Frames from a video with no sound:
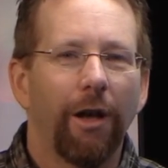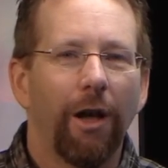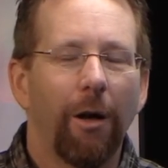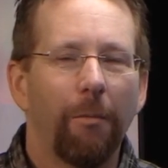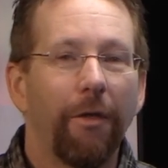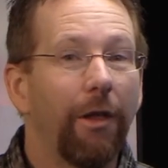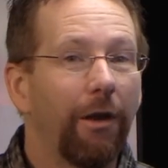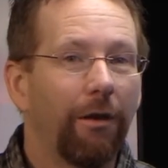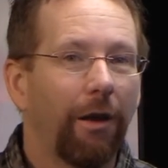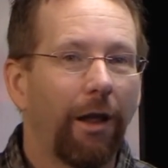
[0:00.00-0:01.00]
um, and
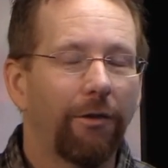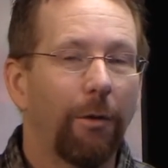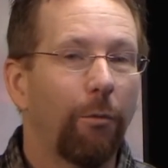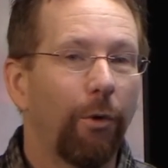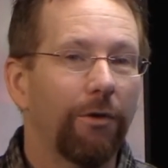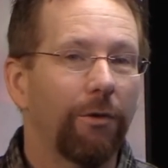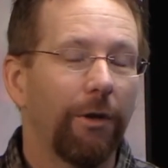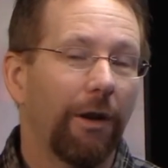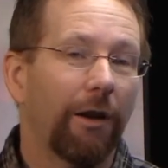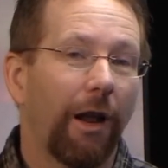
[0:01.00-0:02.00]
then at some point
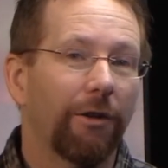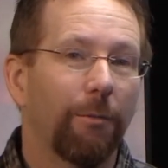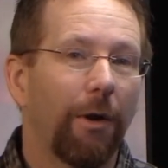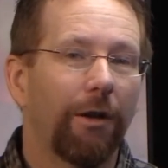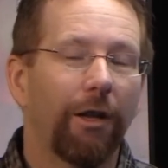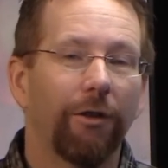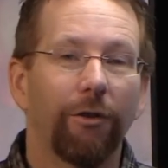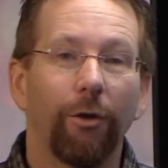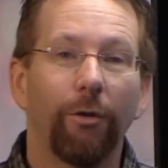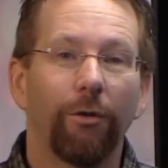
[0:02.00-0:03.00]
she actually bought tickets
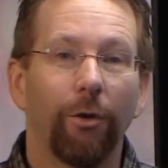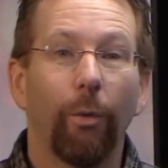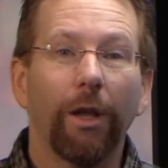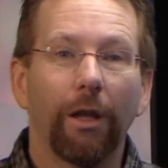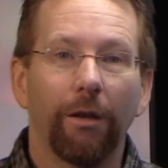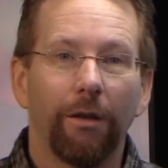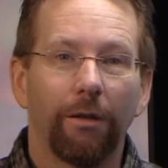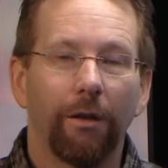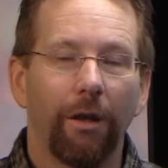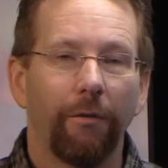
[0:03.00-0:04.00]
to the, to wicked
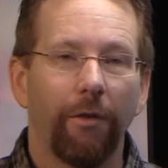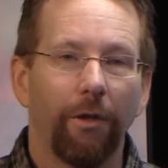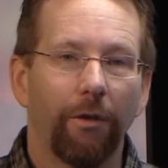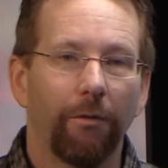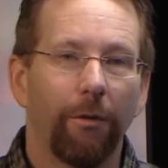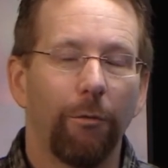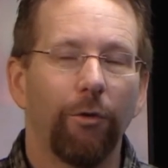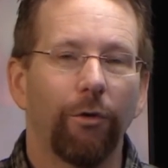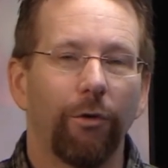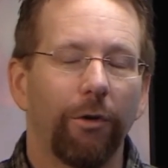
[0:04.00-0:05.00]
um, the the
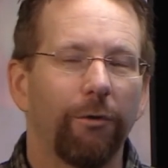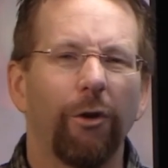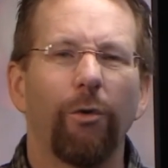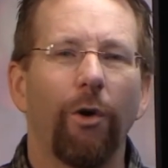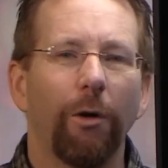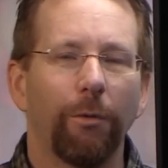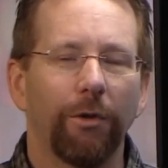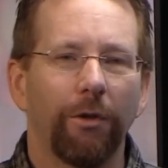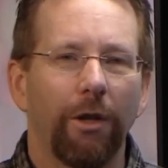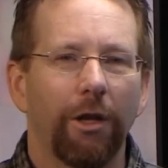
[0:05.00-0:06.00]
musical and it was
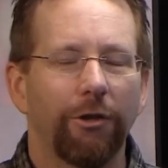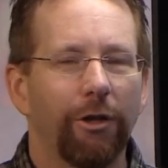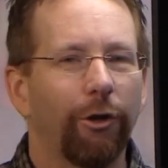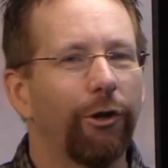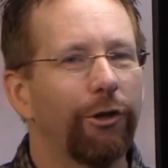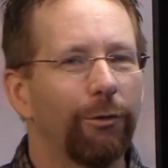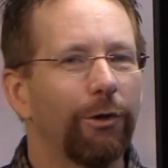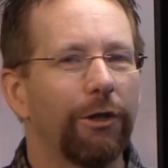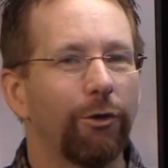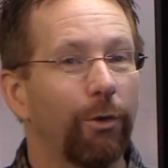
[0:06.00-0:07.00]
incredible and she learned to
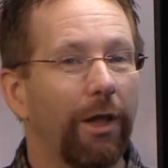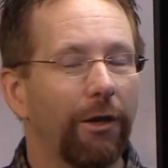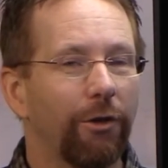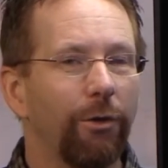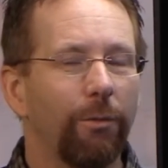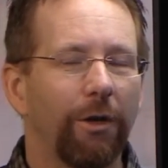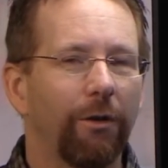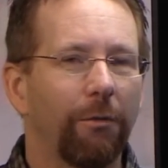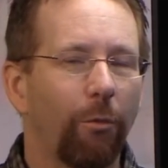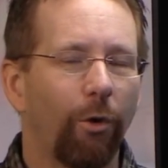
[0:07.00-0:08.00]
really enjoy that too
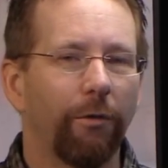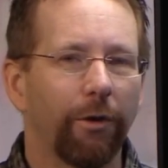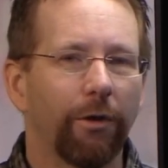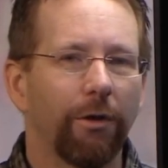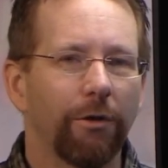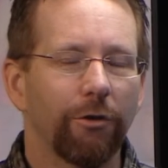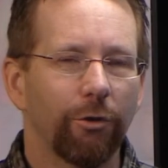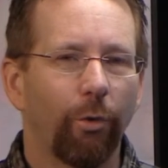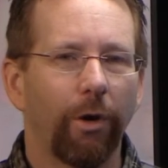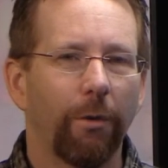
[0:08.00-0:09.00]
because it's more of a
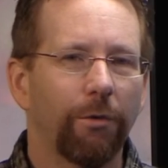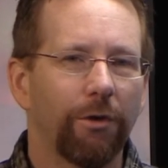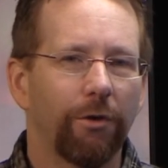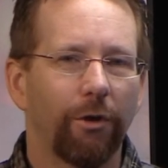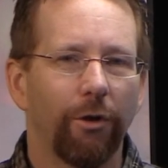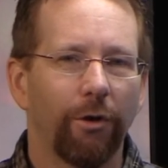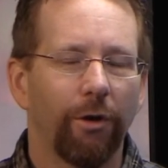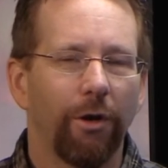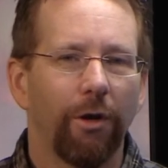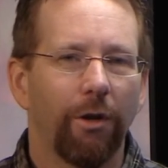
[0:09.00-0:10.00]
story which is
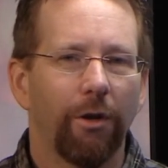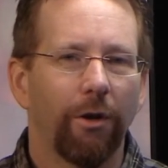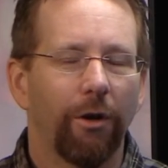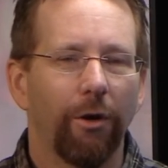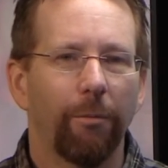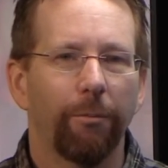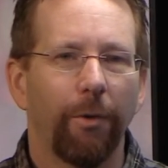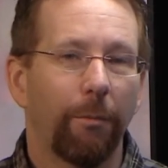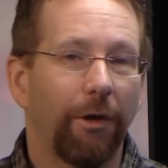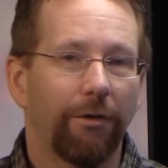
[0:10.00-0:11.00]
her her
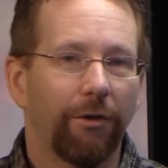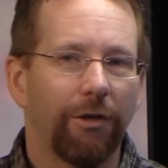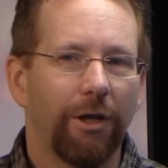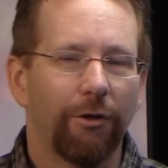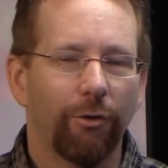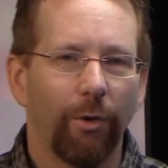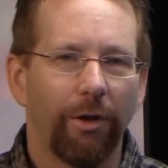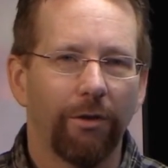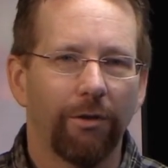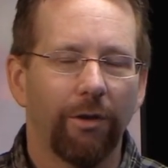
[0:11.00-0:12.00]
a place that she
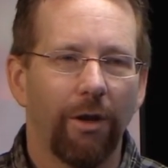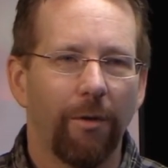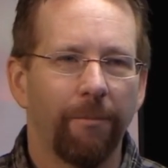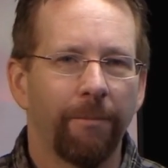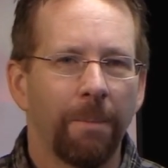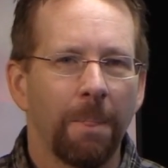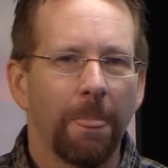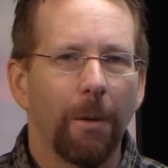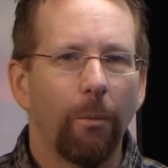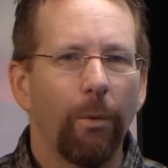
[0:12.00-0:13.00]
enjoys um,
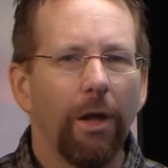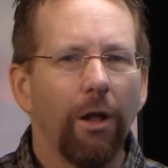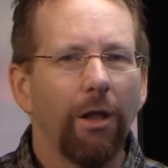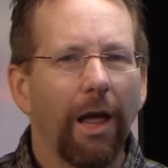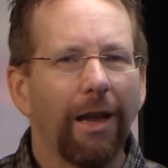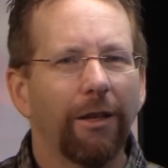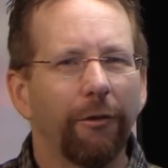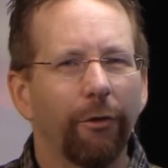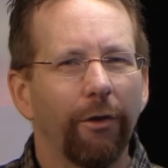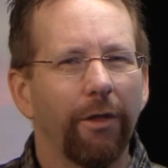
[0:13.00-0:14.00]
we all like
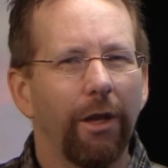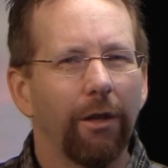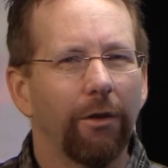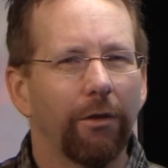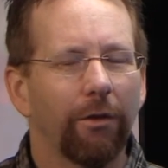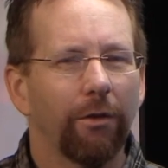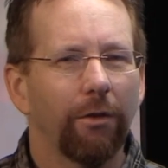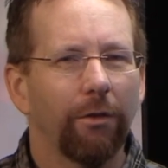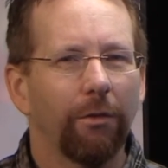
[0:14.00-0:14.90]
different things